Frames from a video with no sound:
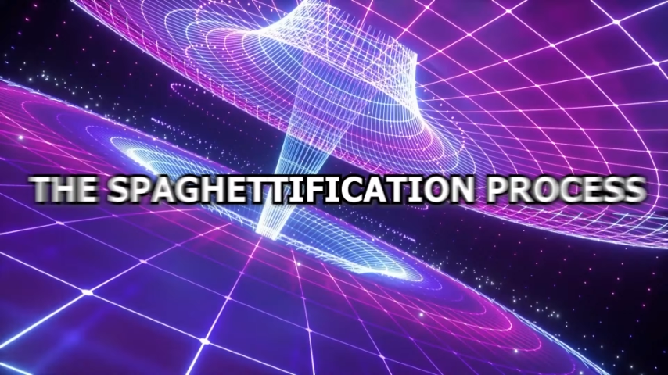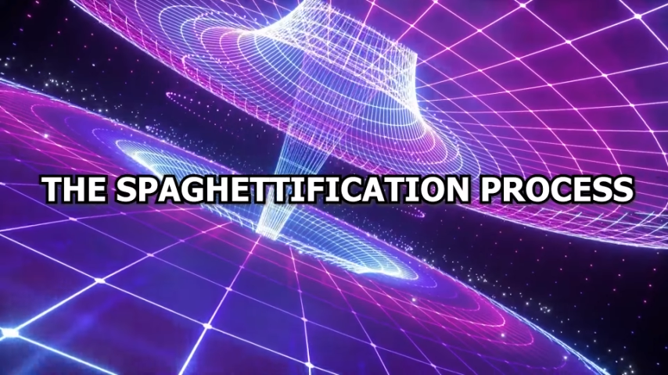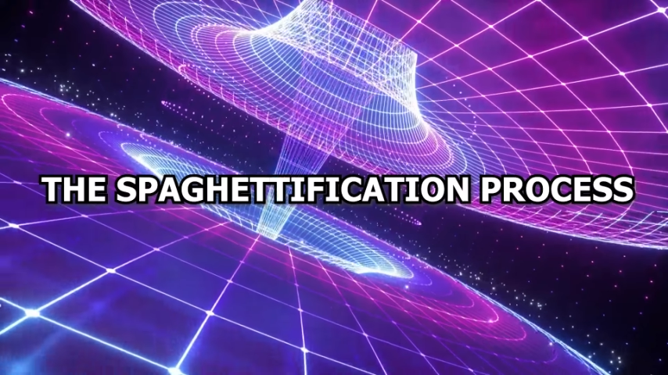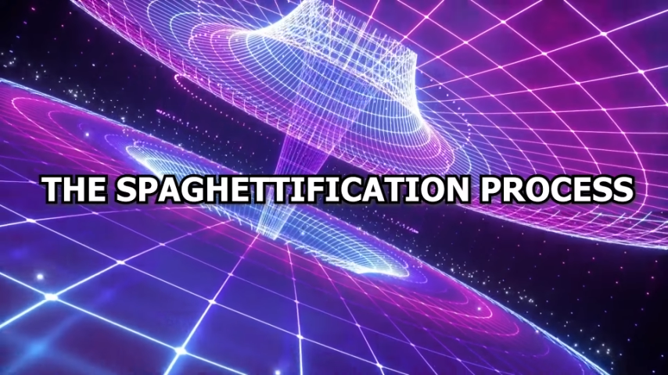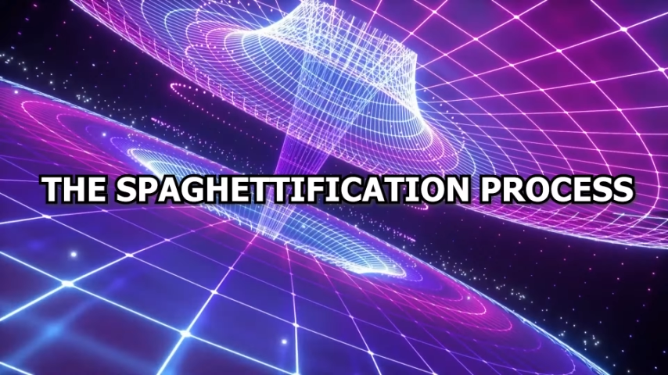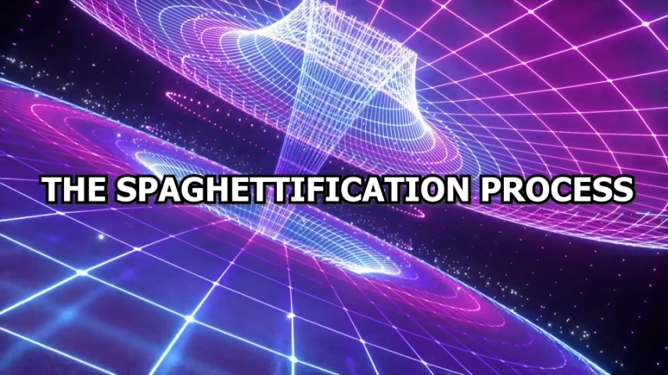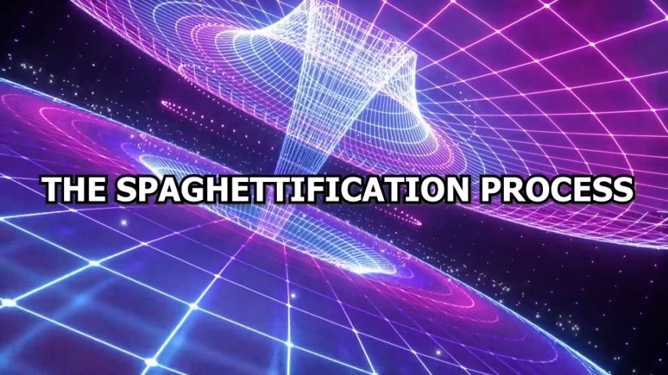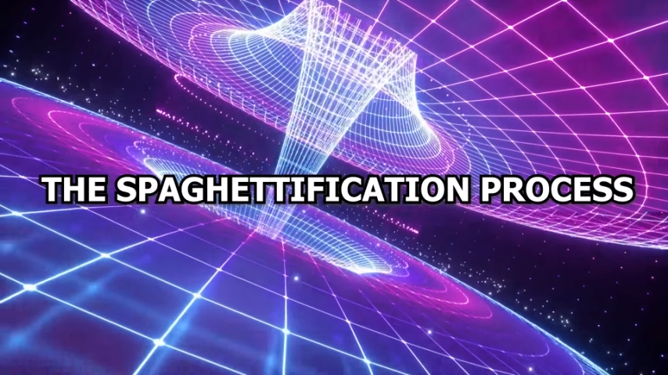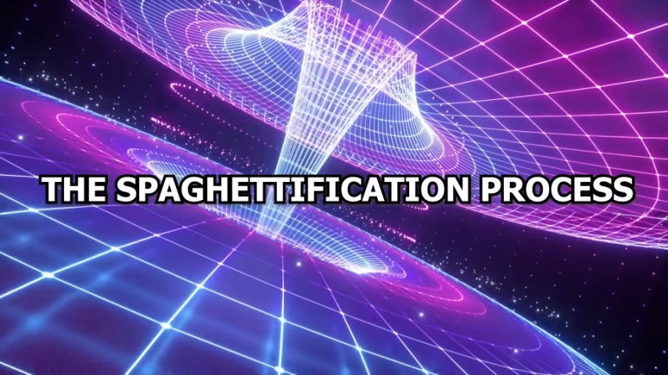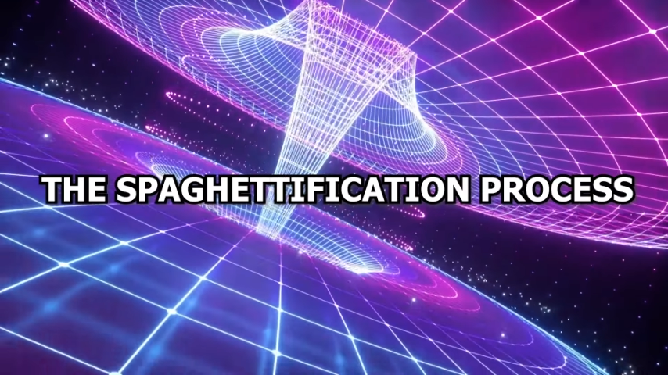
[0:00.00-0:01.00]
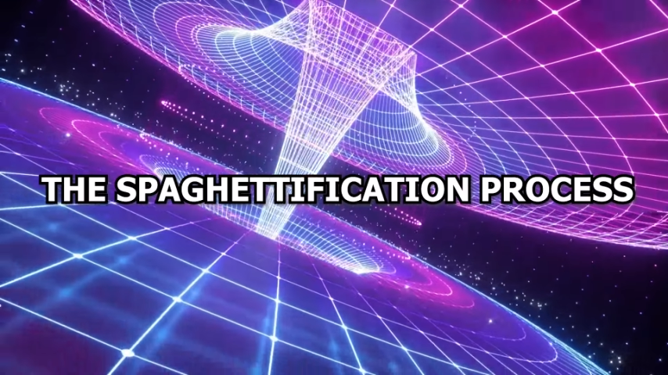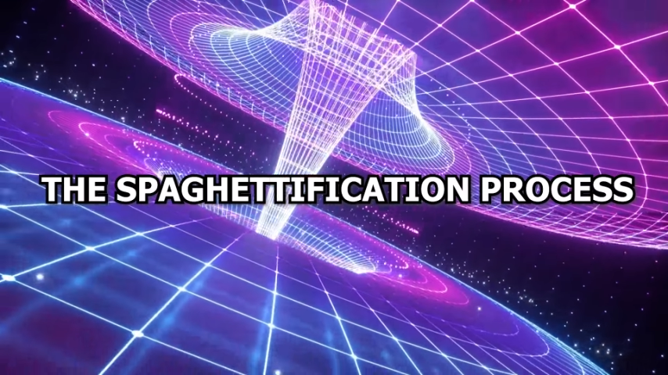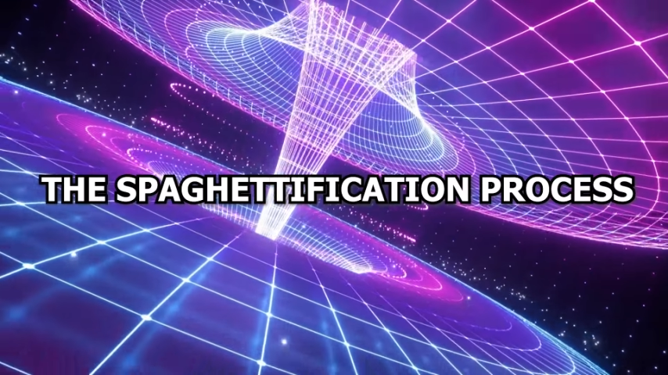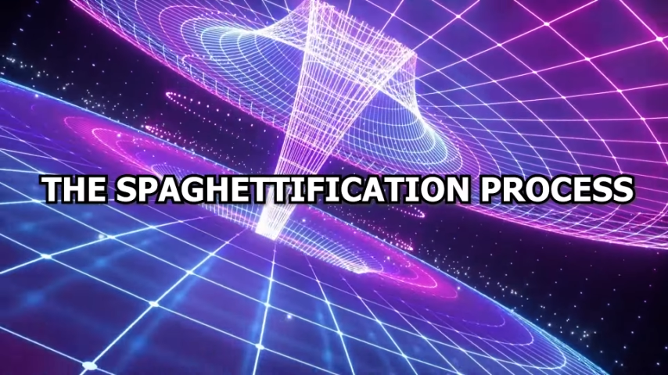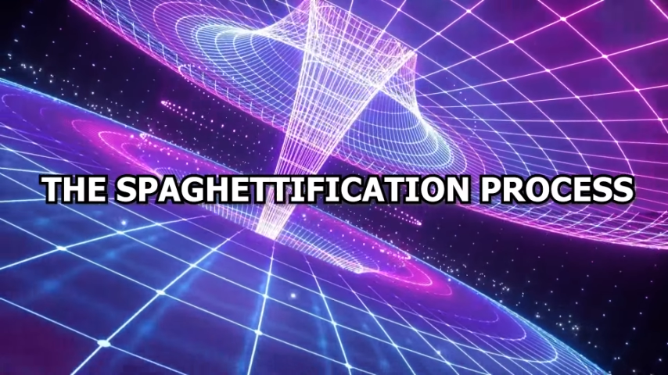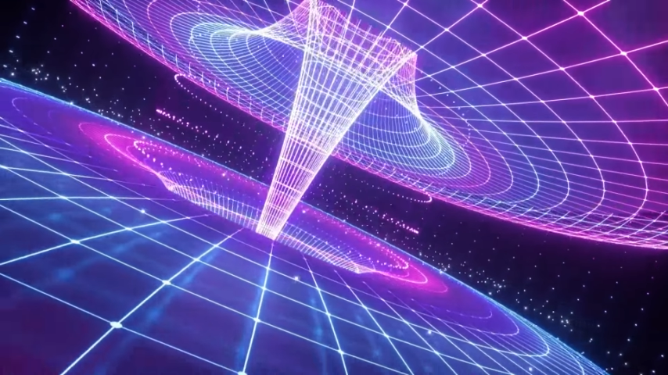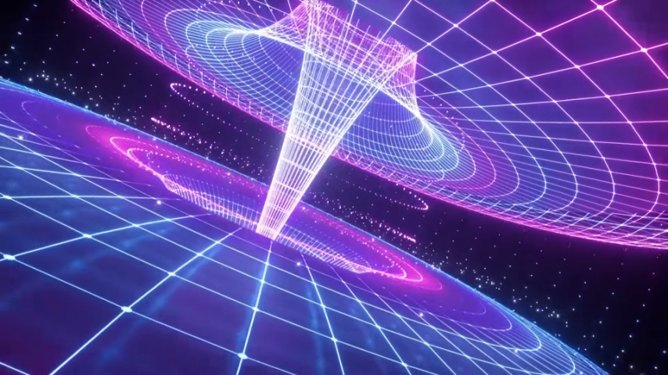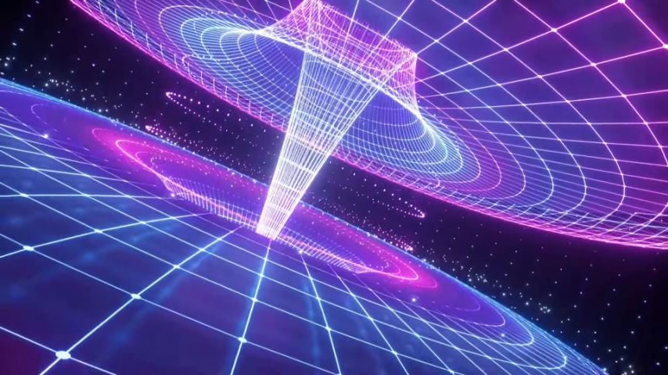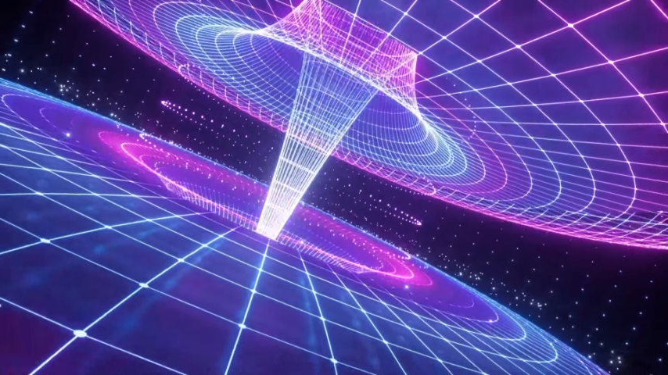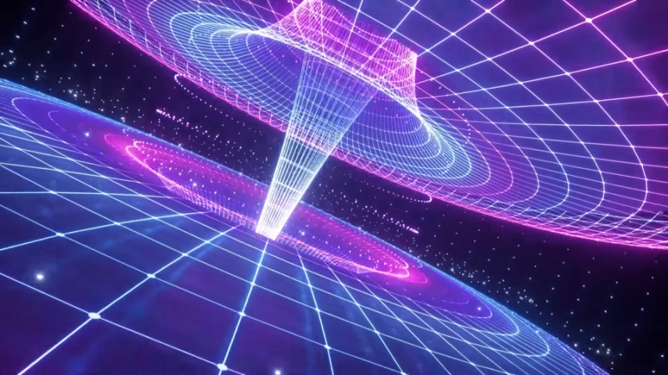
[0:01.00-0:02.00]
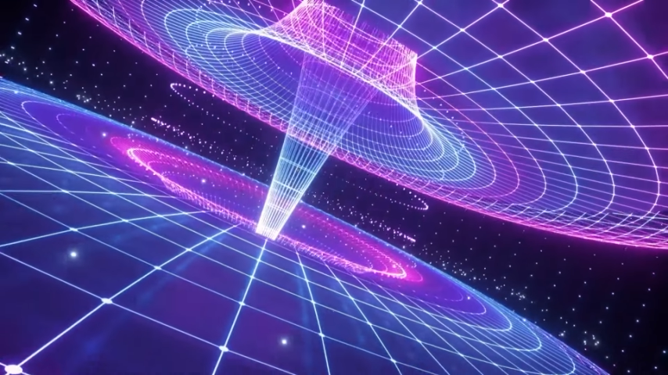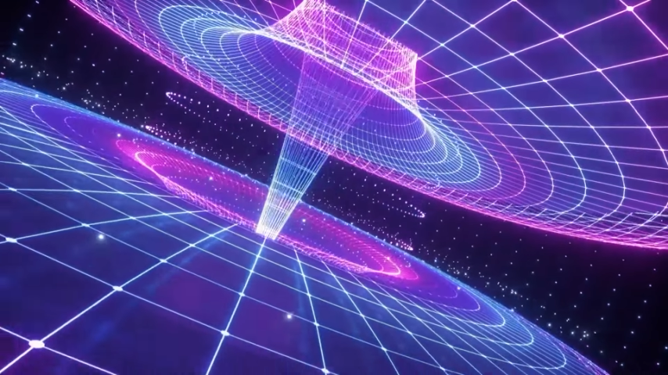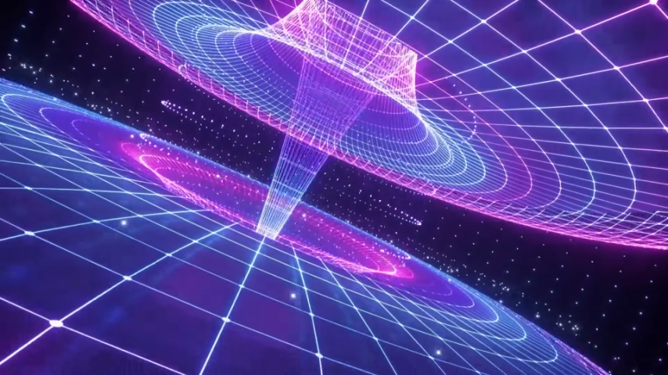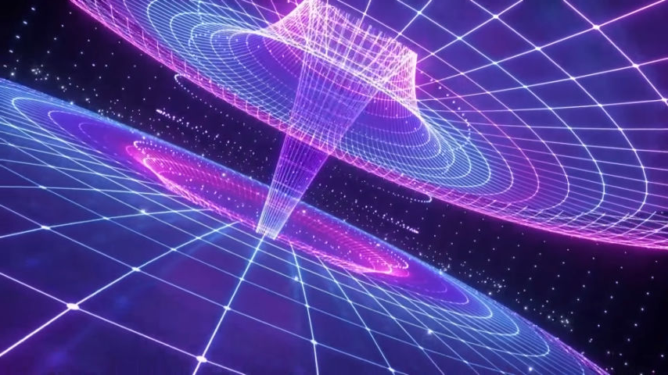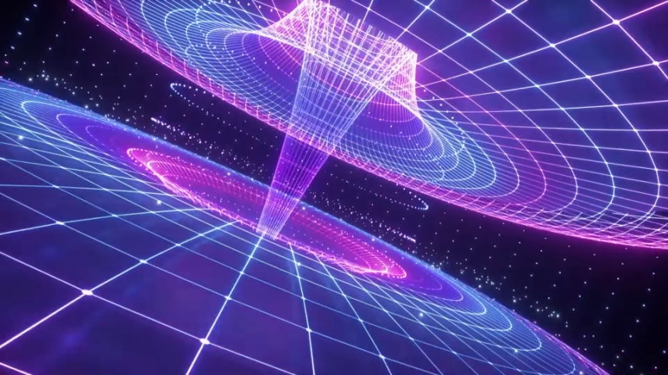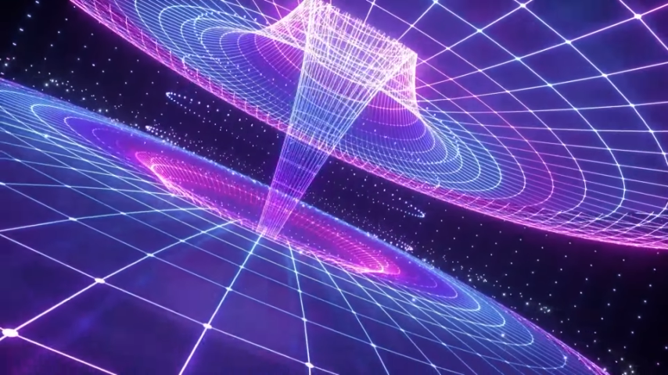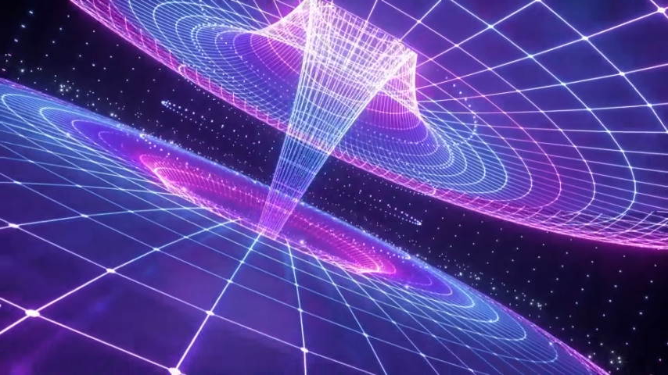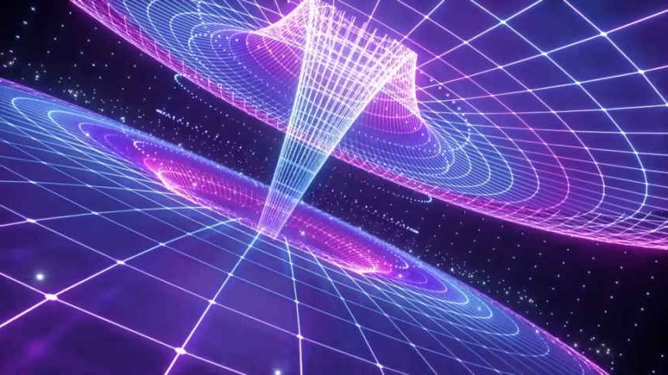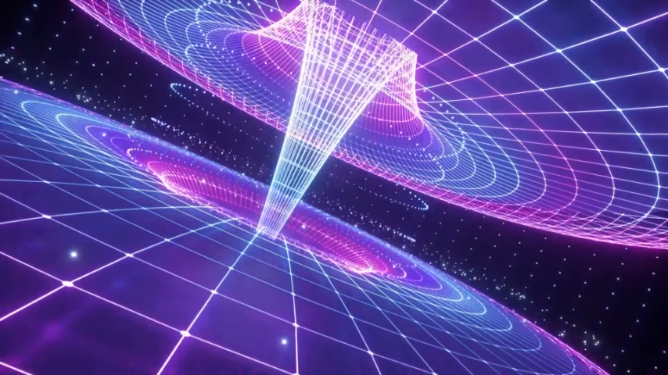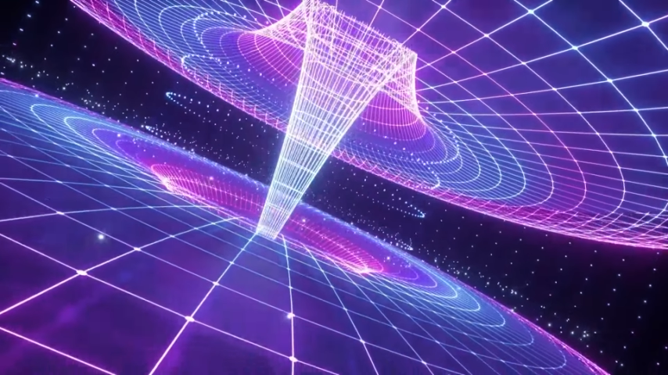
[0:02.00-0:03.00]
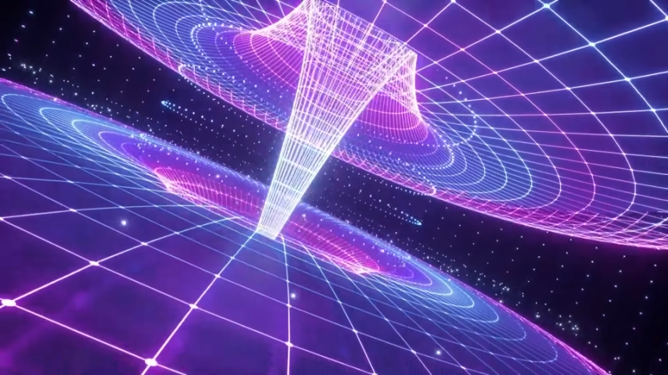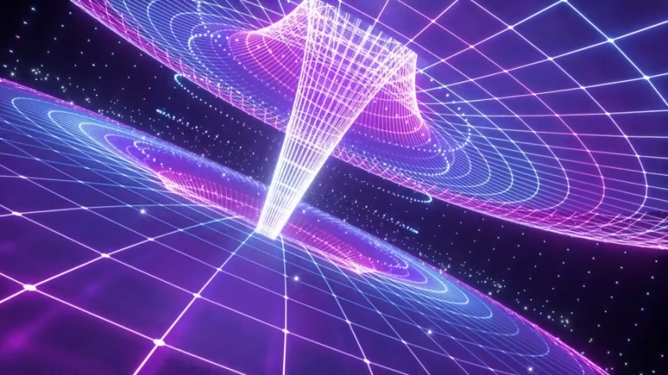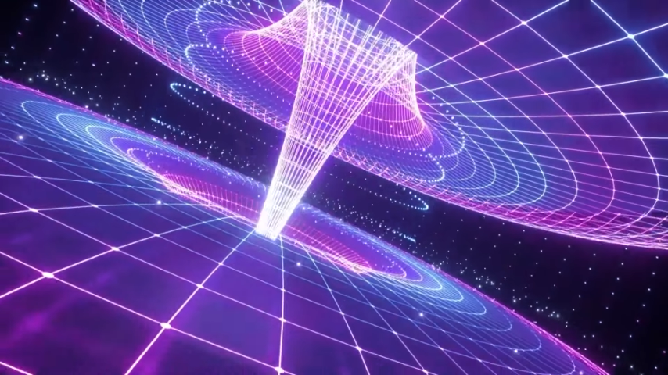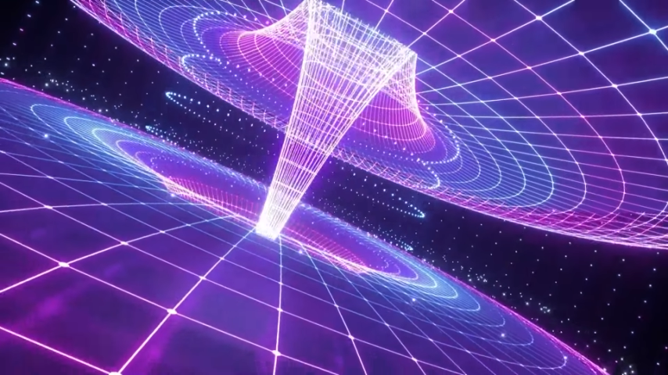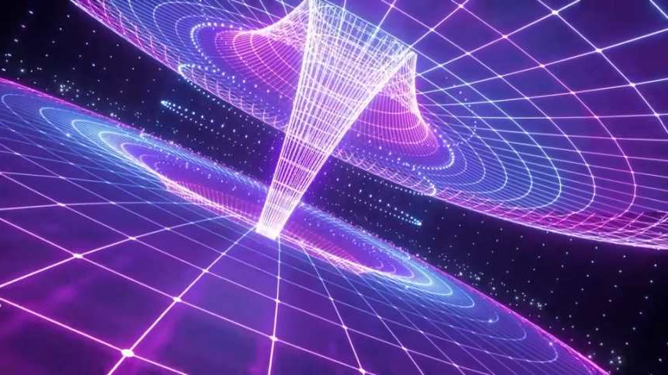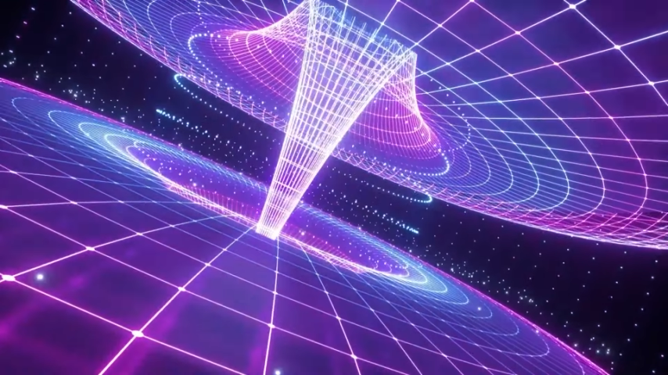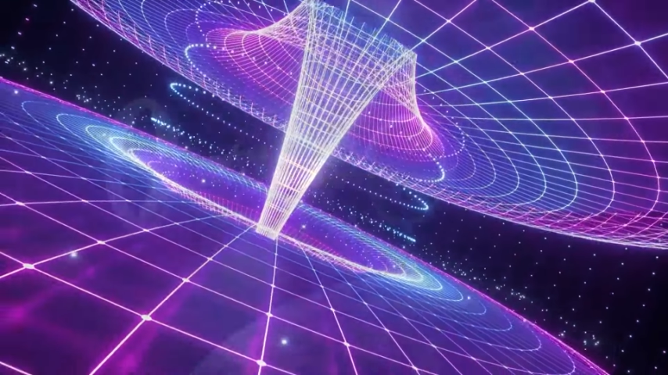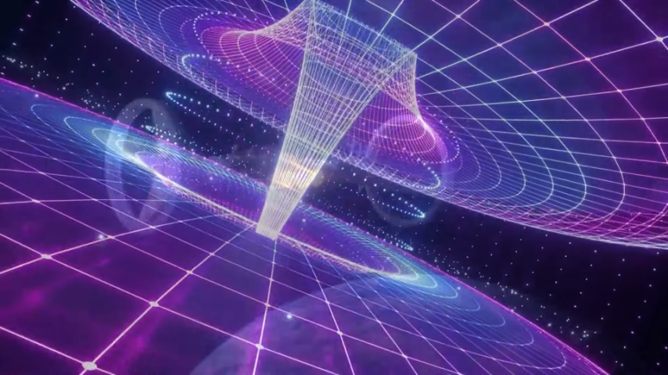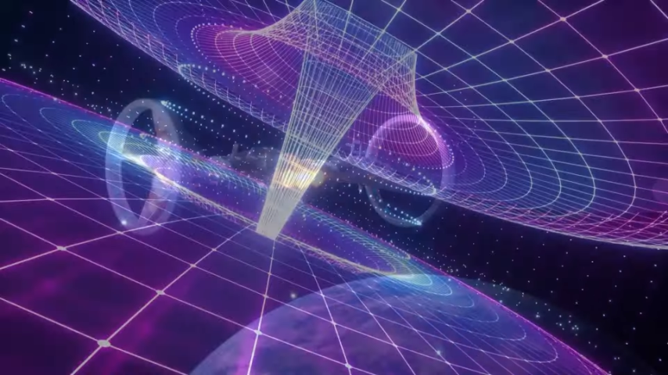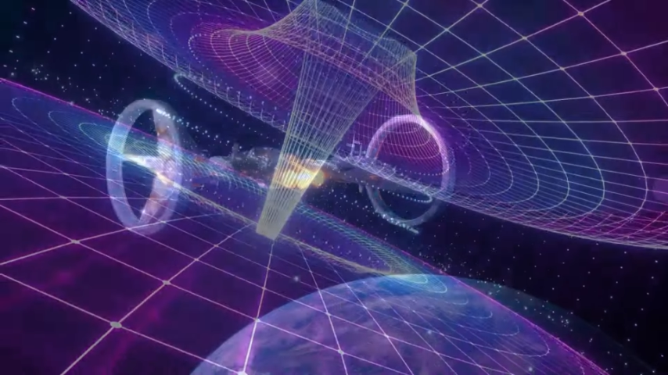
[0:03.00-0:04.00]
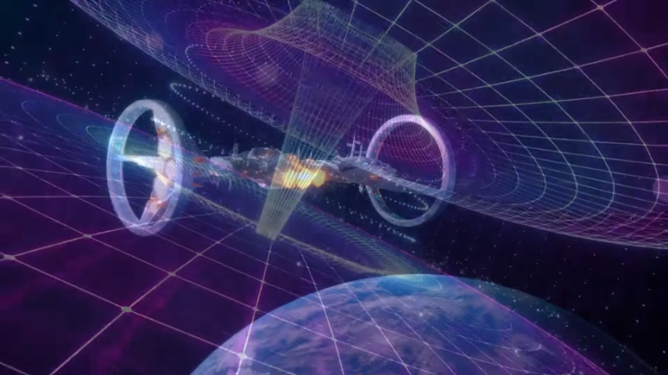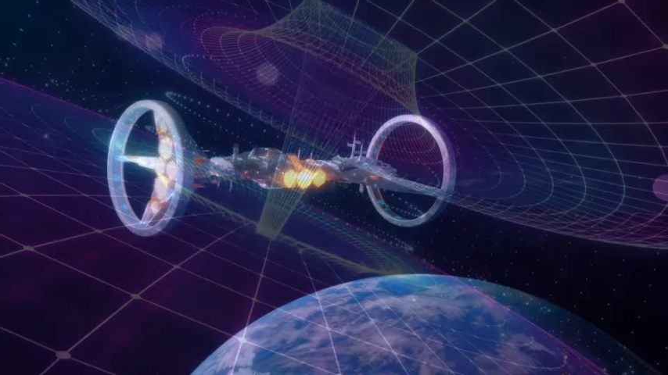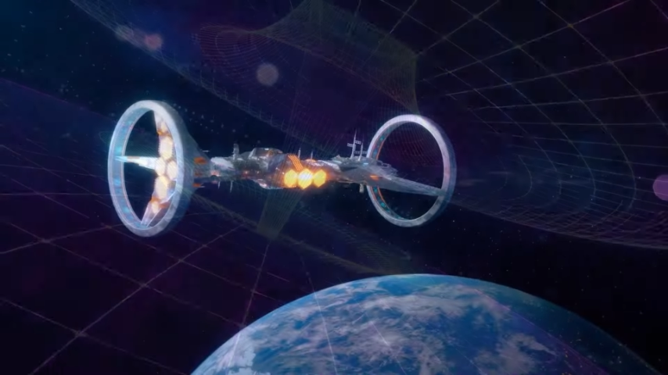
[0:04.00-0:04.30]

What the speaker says: No face is visible, so there are no lips to read.